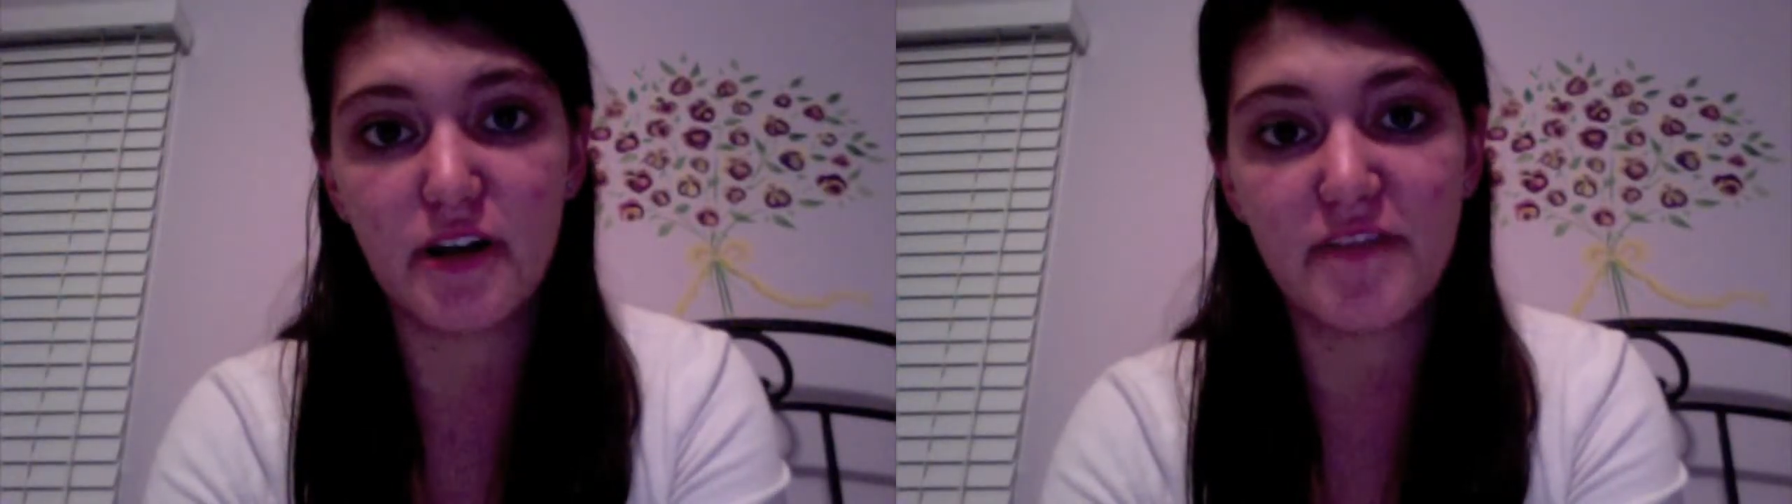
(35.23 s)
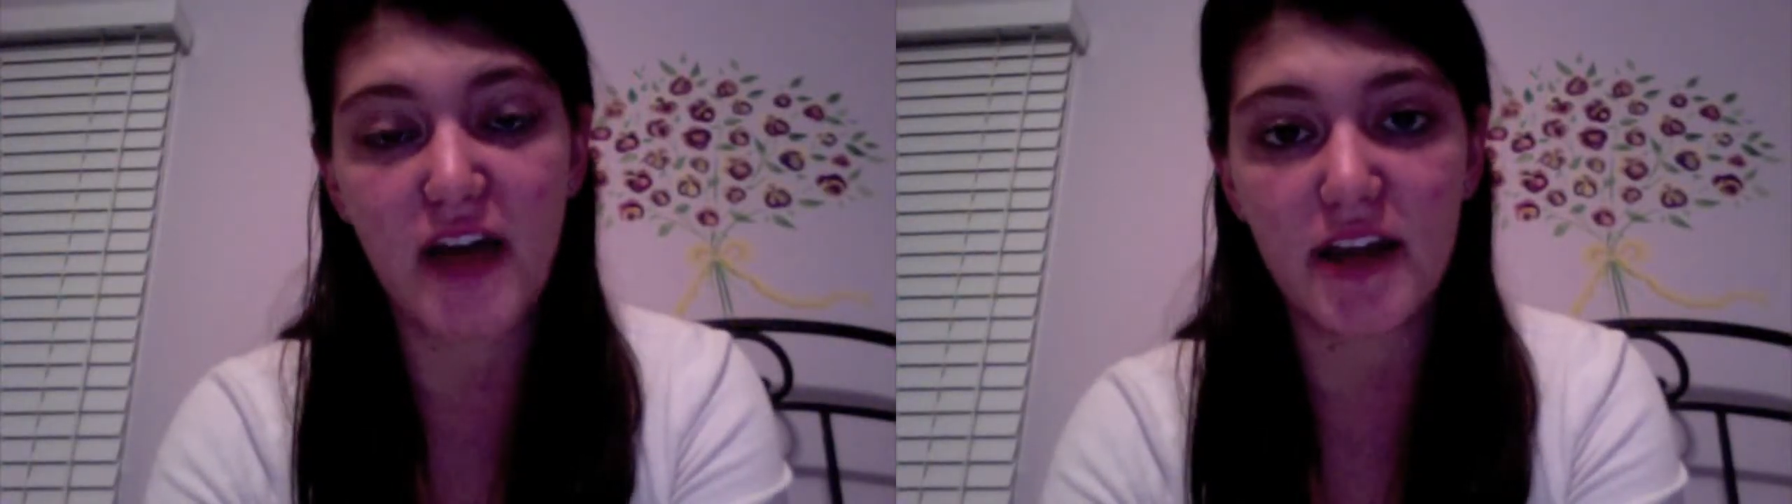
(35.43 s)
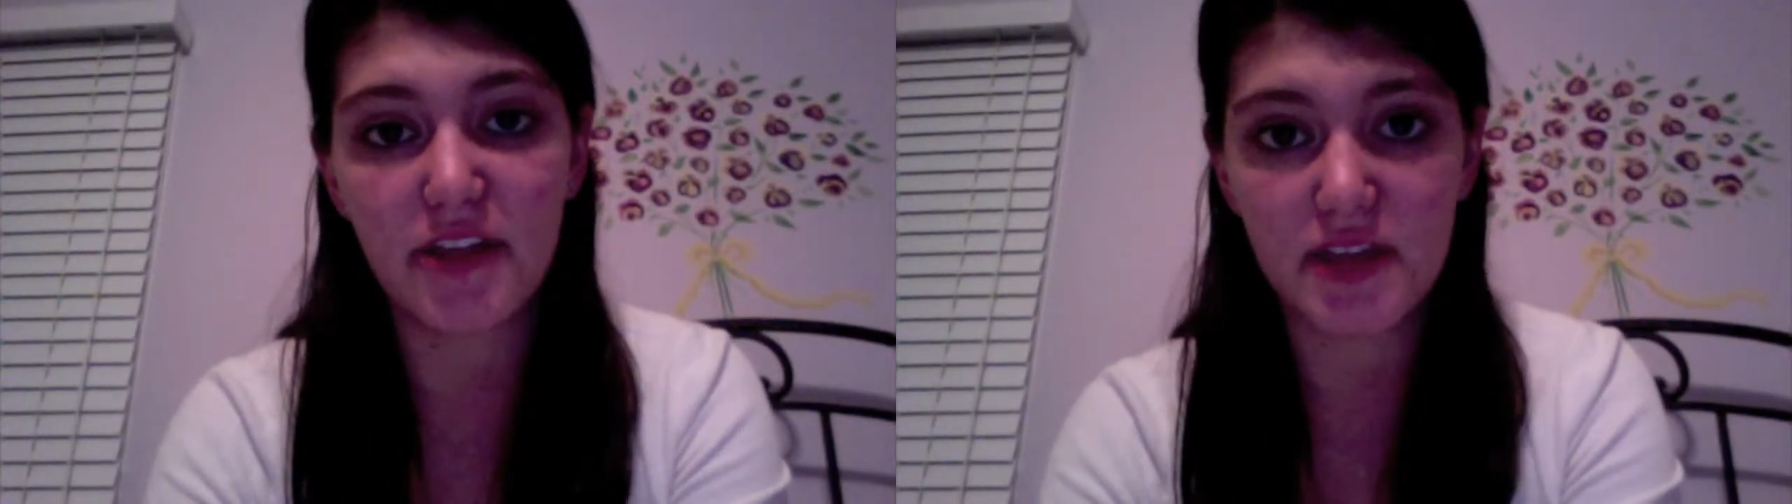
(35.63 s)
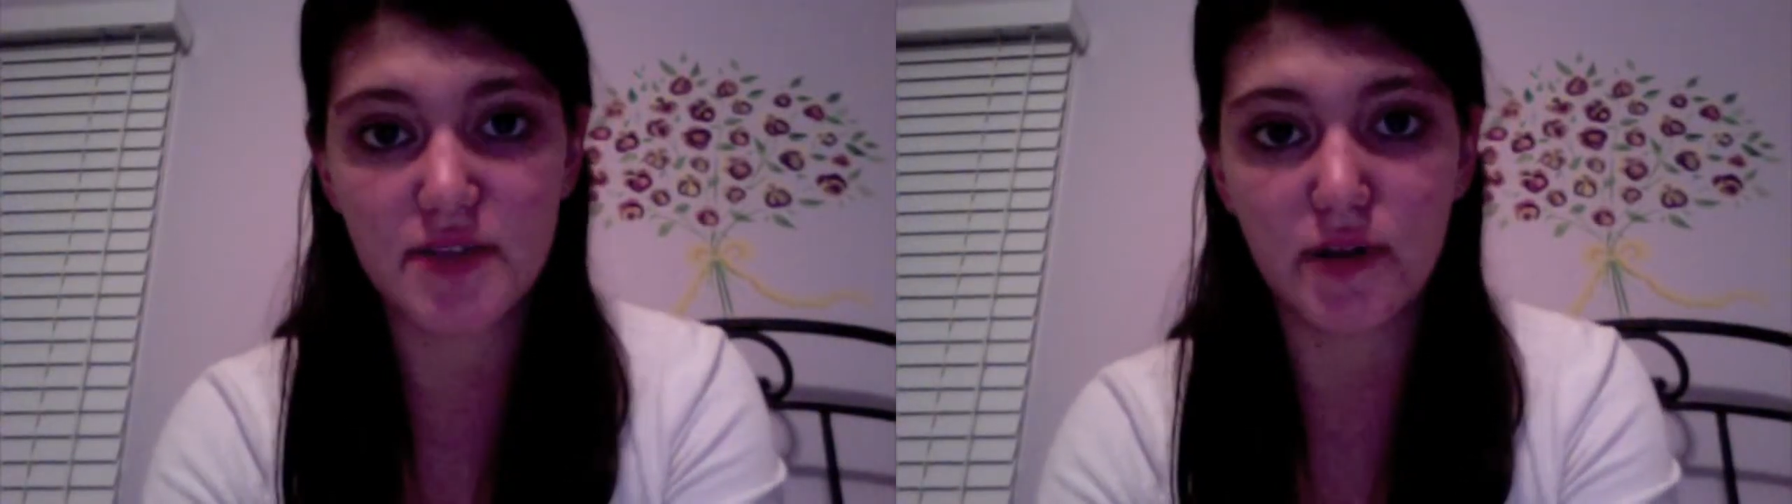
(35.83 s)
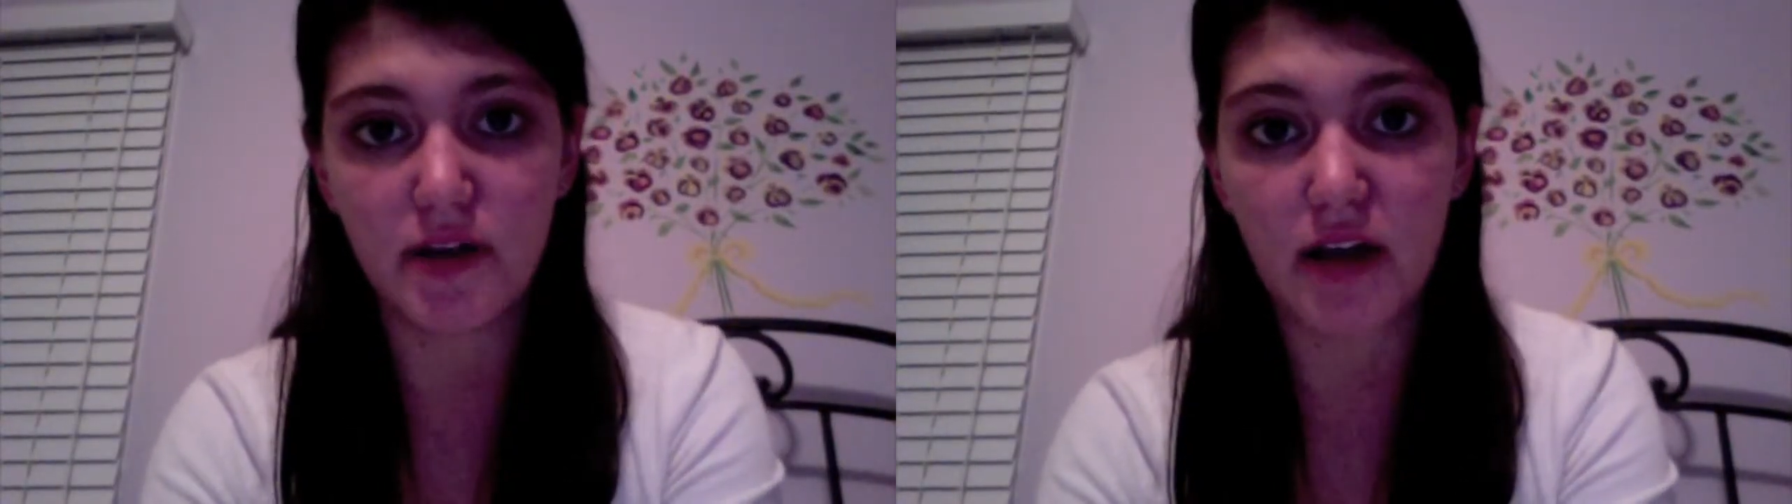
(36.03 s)
of Adath
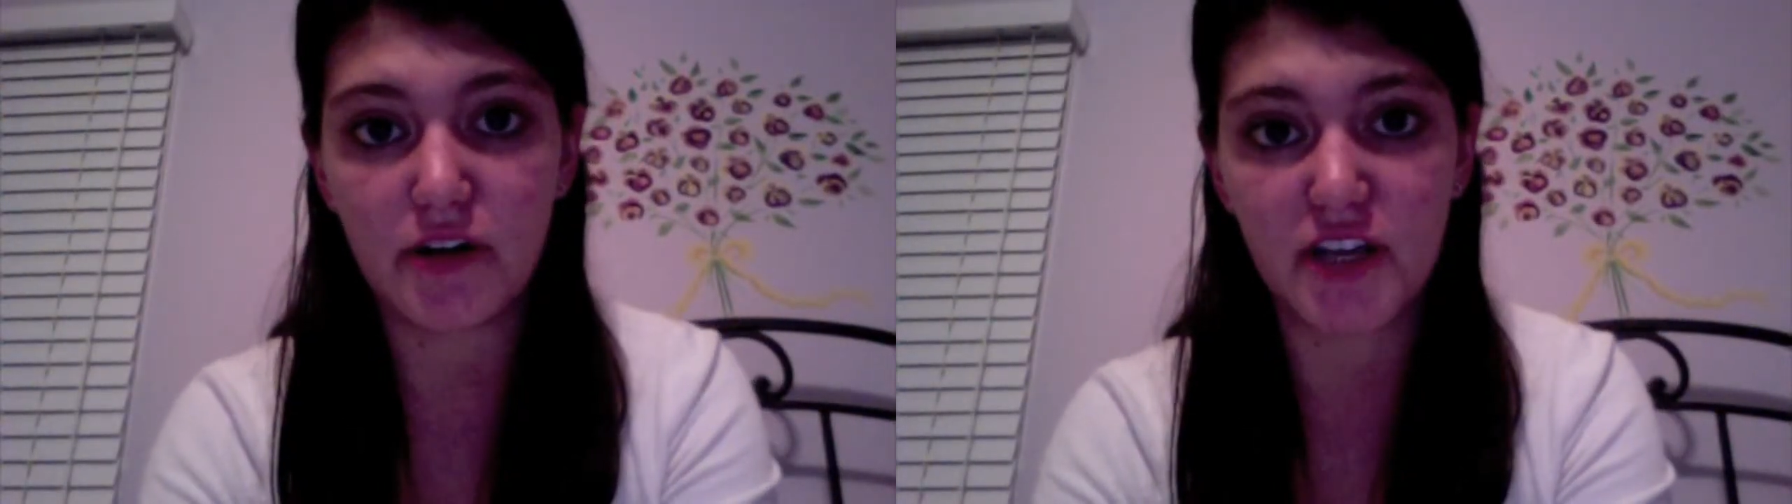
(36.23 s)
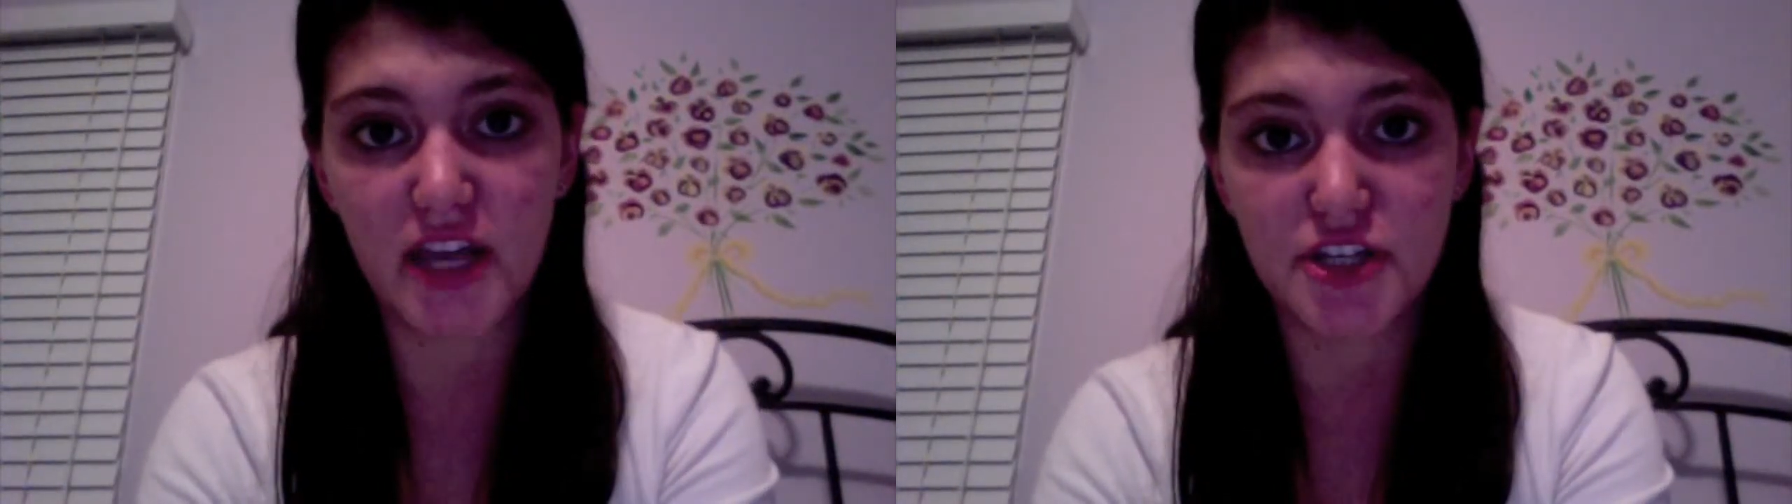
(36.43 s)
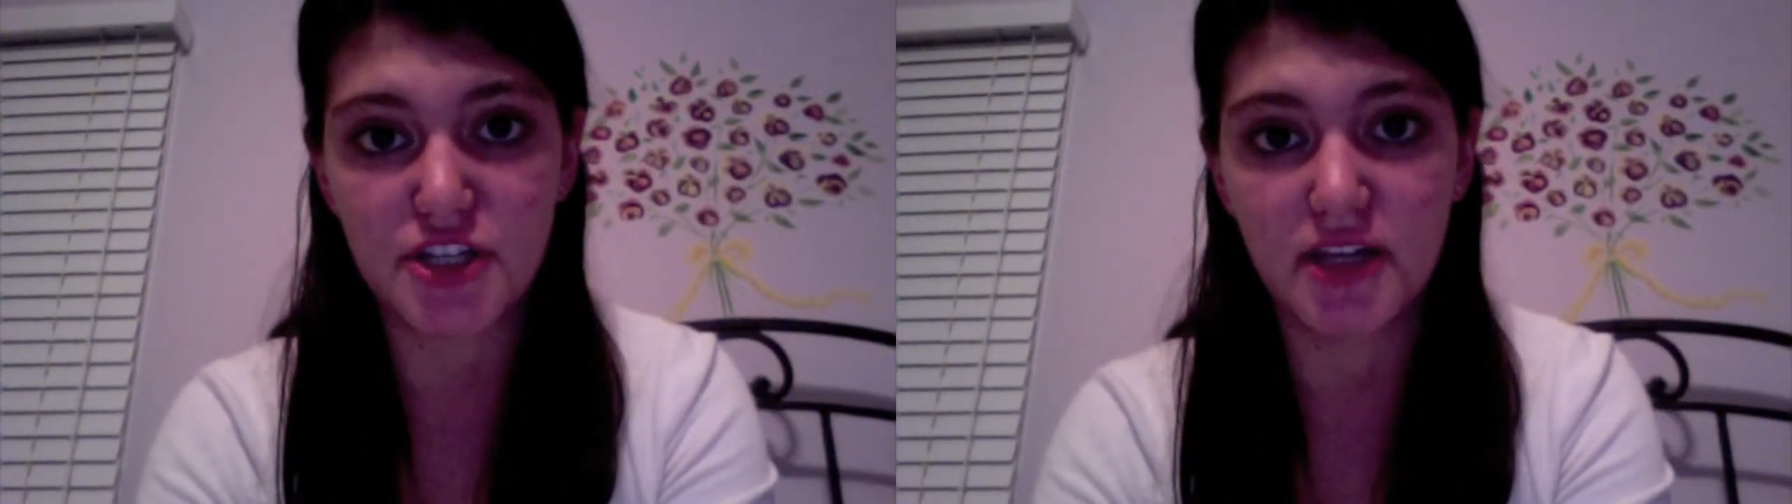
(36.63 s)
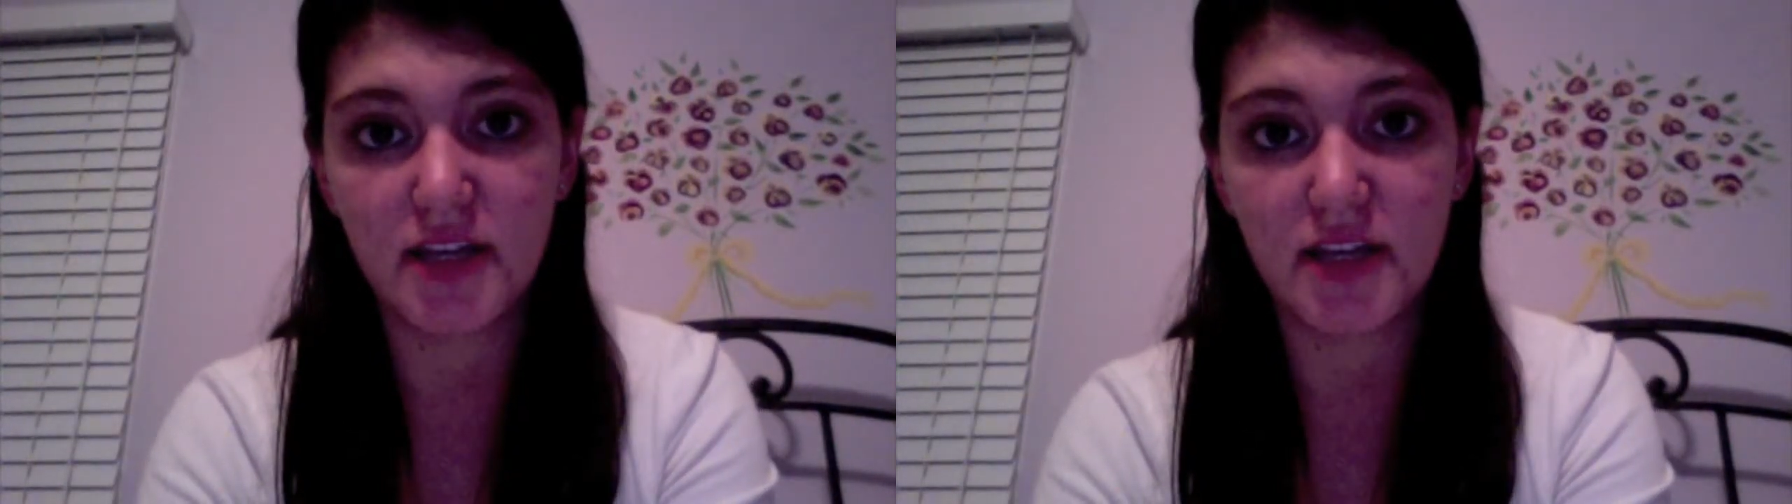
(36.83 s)
Israel congregation